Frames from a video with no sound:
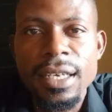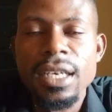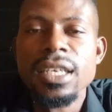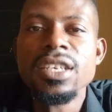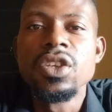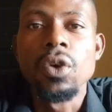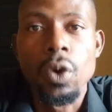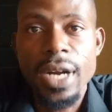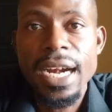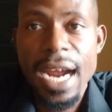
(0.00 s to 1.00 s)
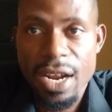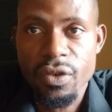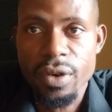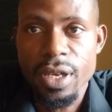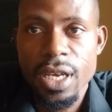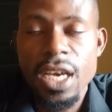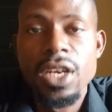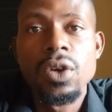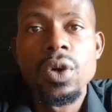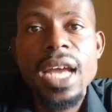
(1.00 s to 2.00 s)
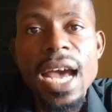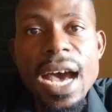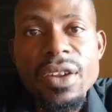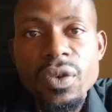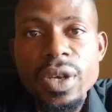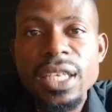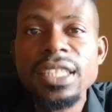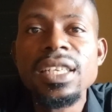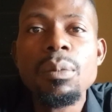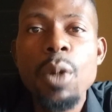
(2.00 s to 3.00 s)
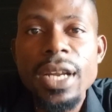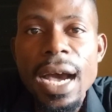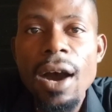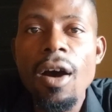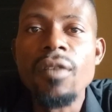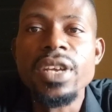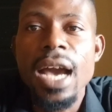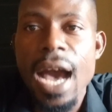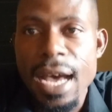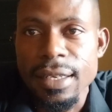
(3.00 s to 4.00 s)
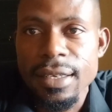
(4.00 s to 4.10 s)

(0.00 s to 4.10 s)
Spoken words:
is the coronary artery. The coronary artery is the mother of the heart.